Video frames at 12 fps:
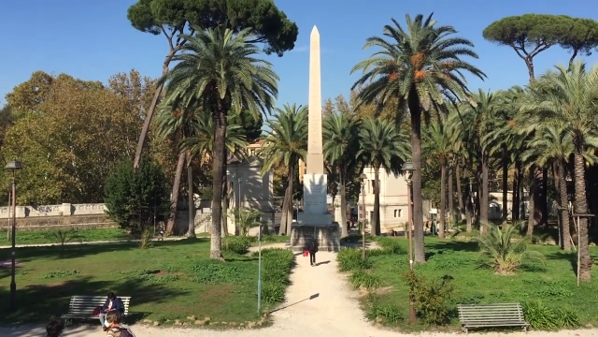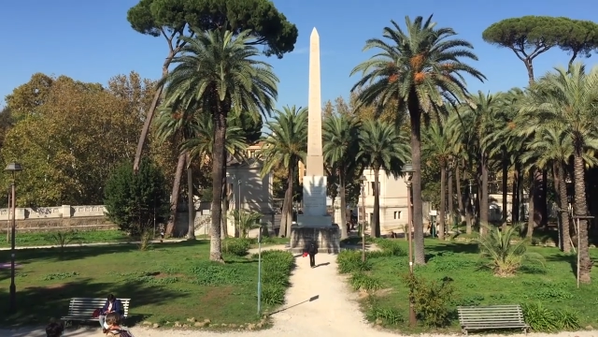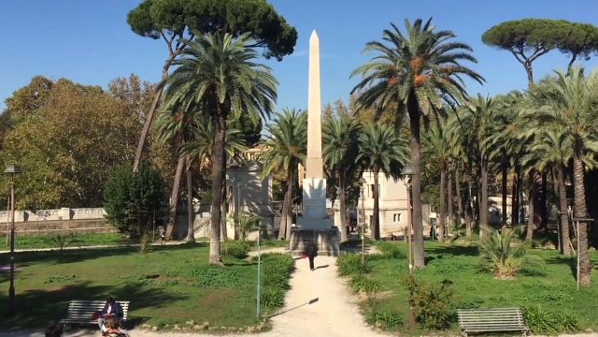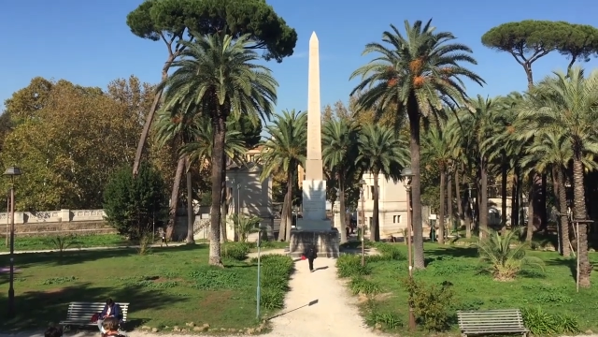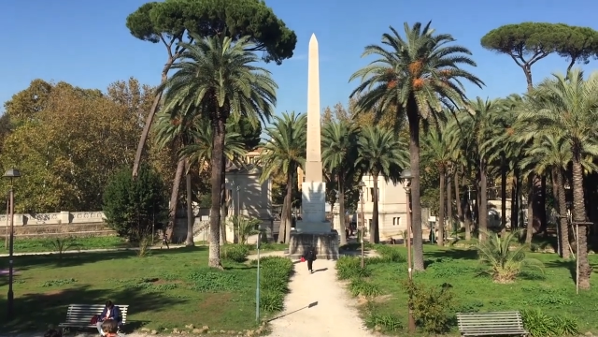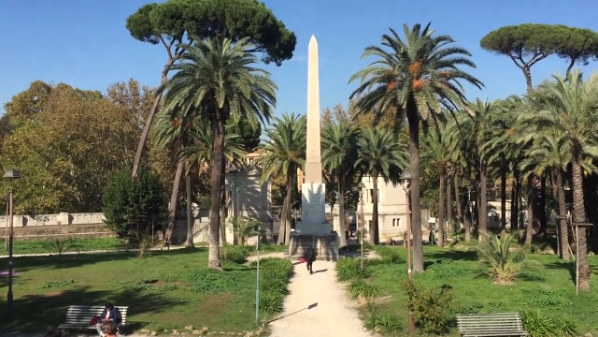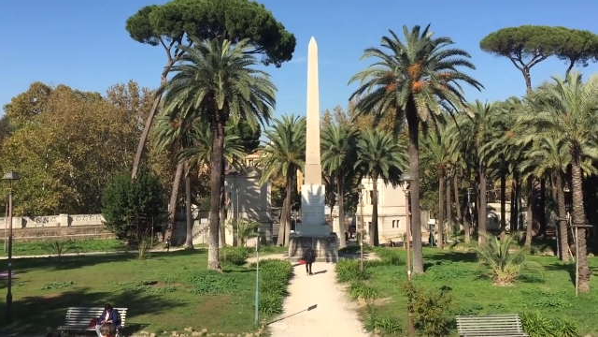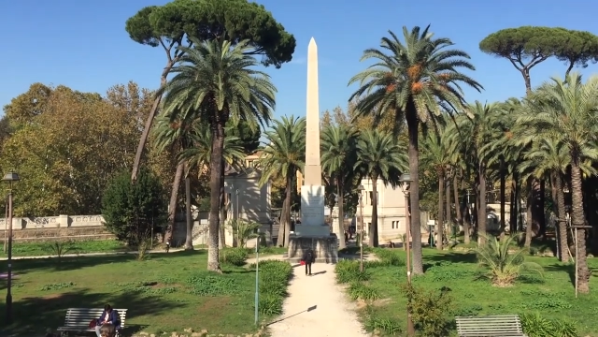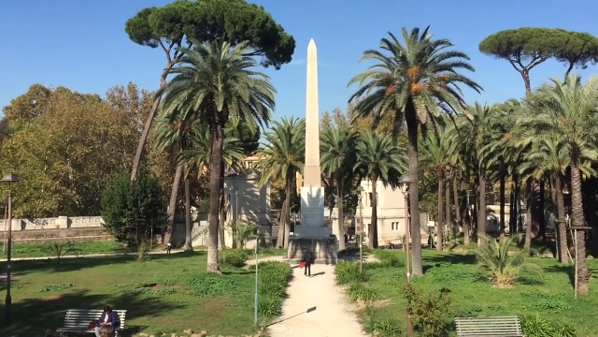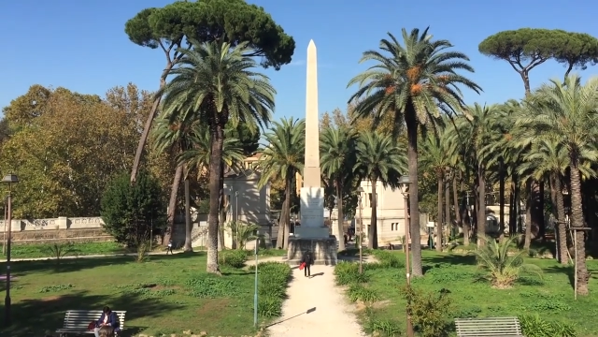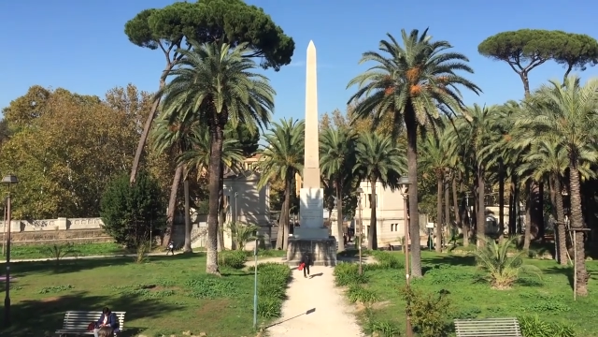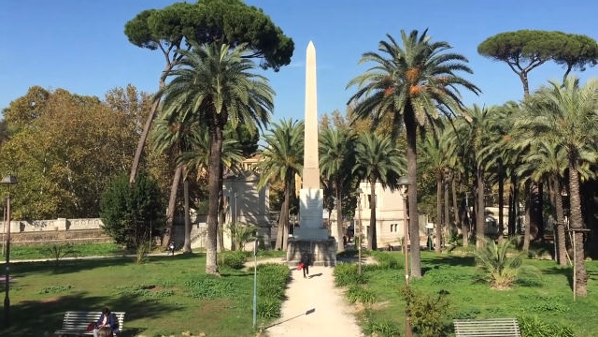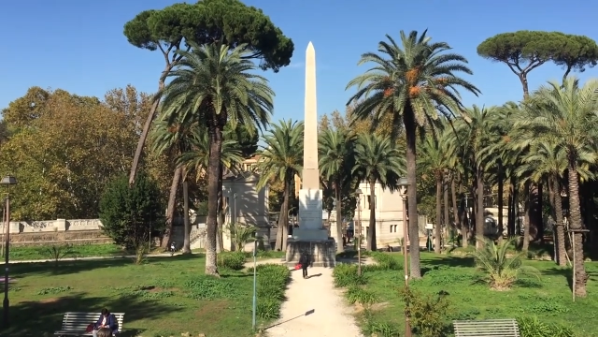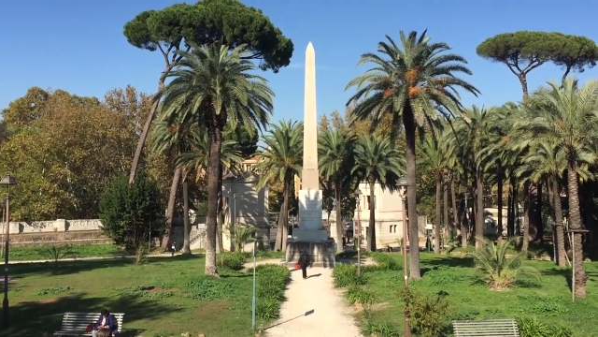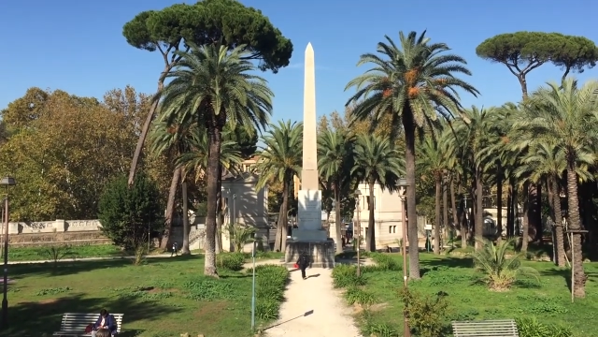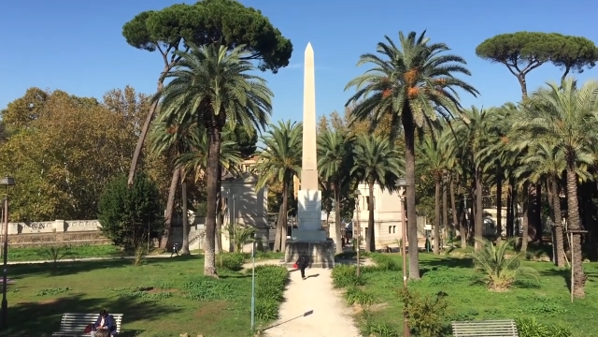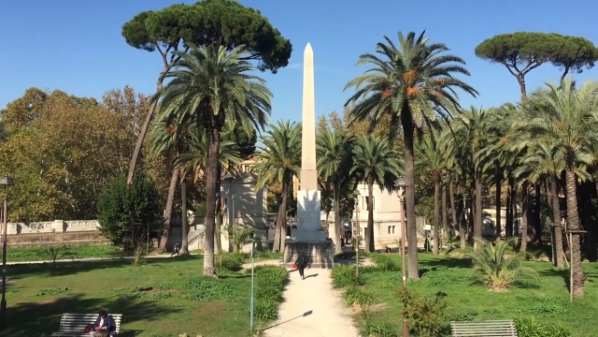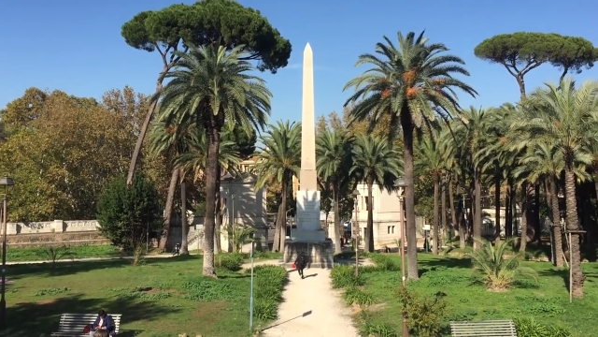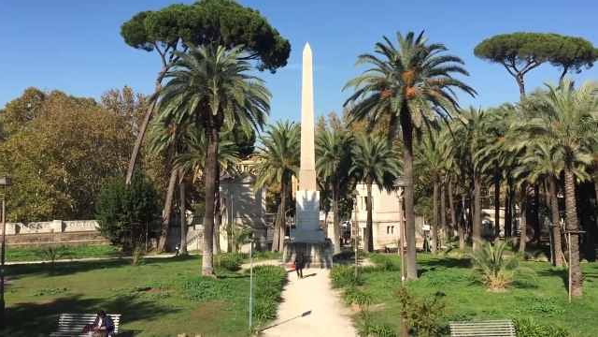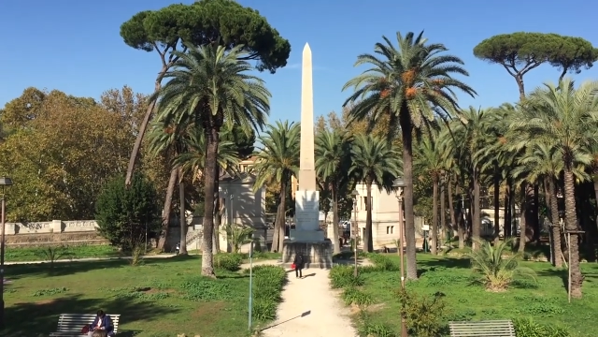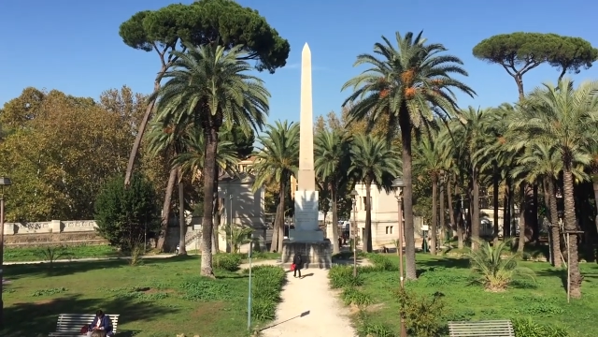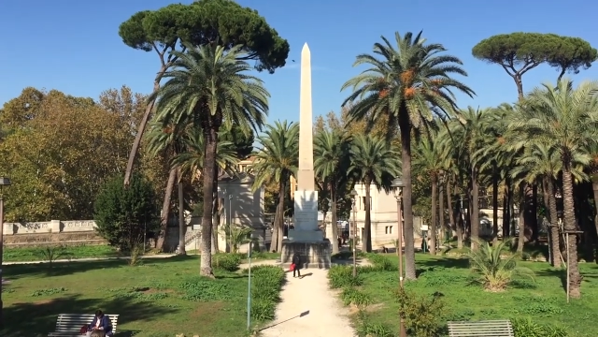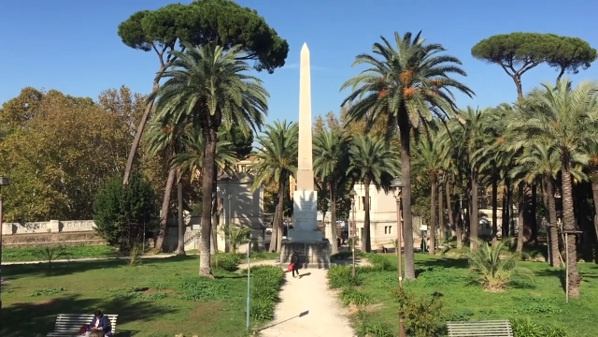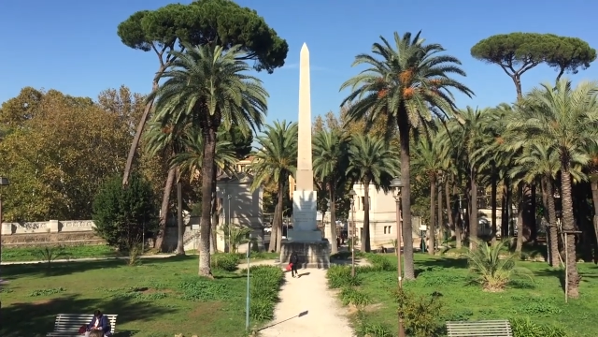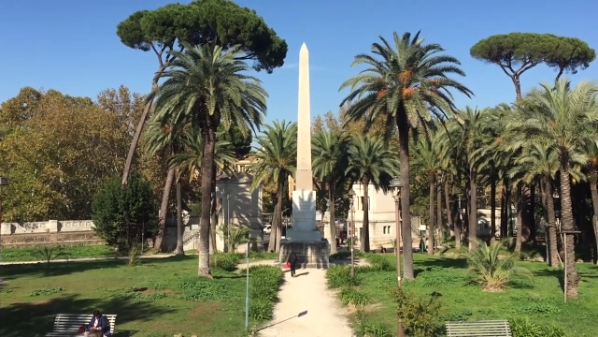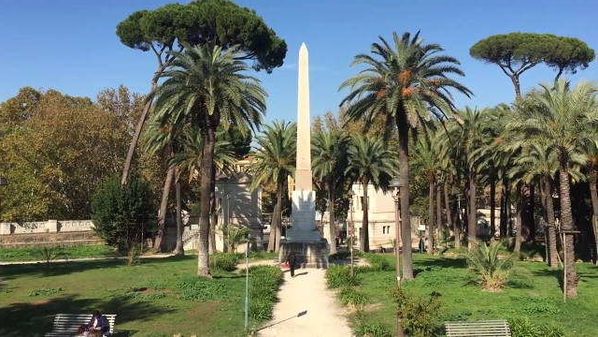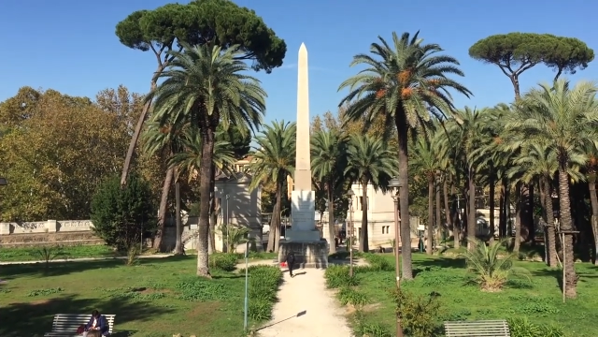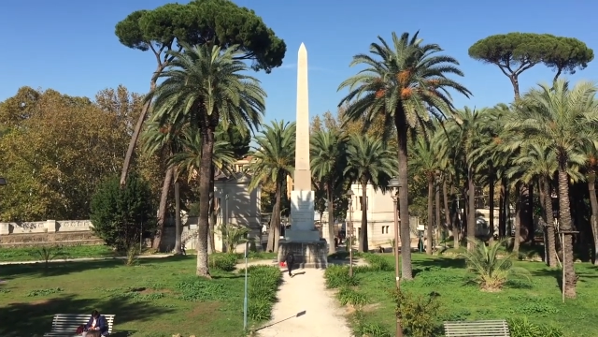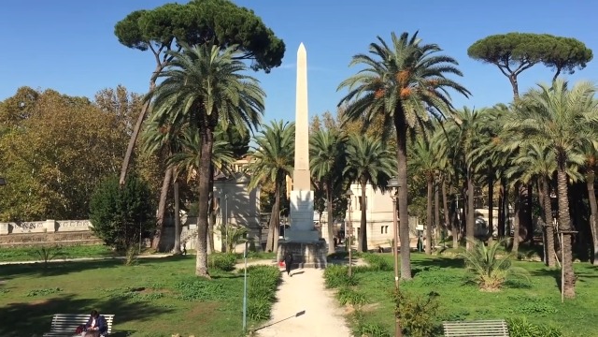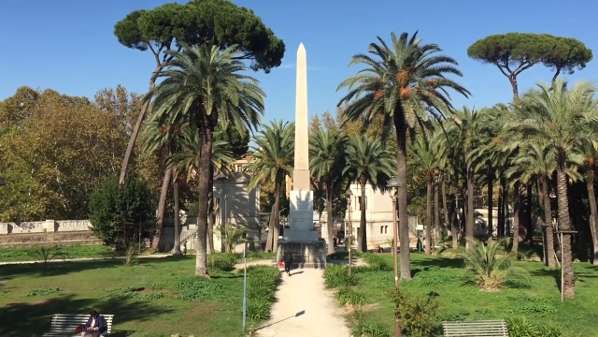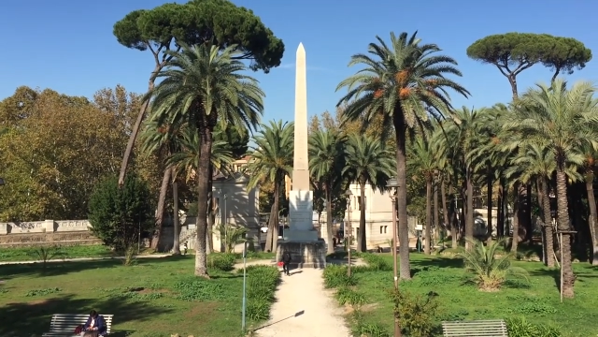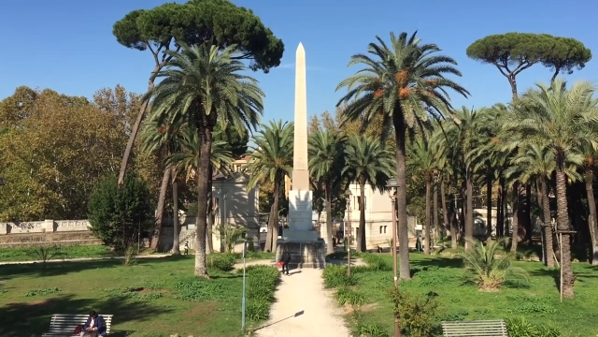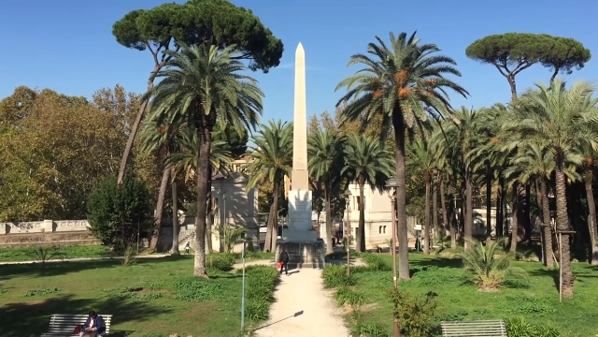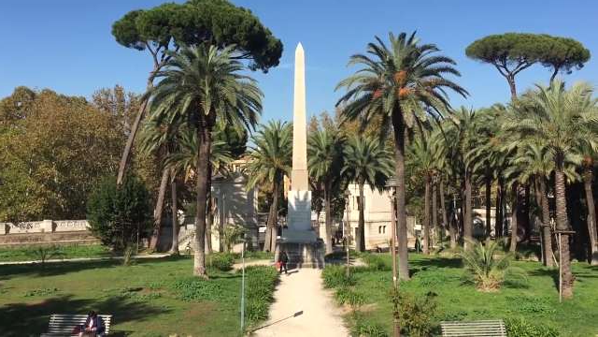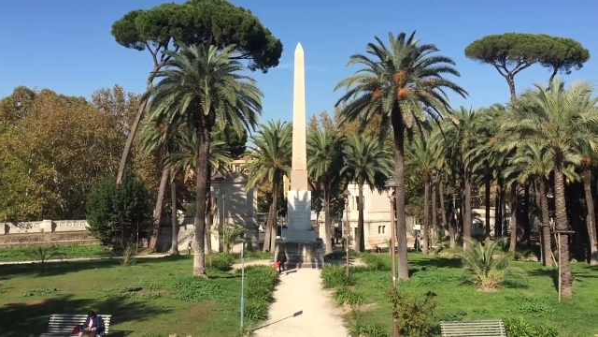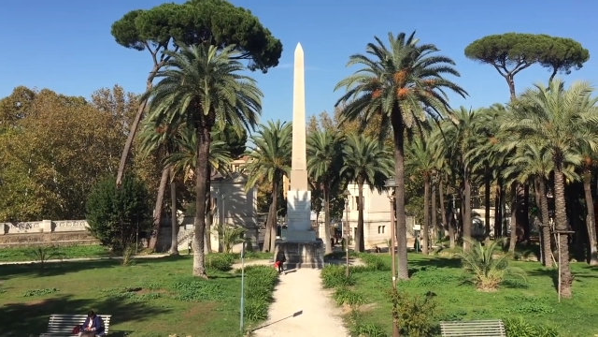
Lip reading: (no speaker visible)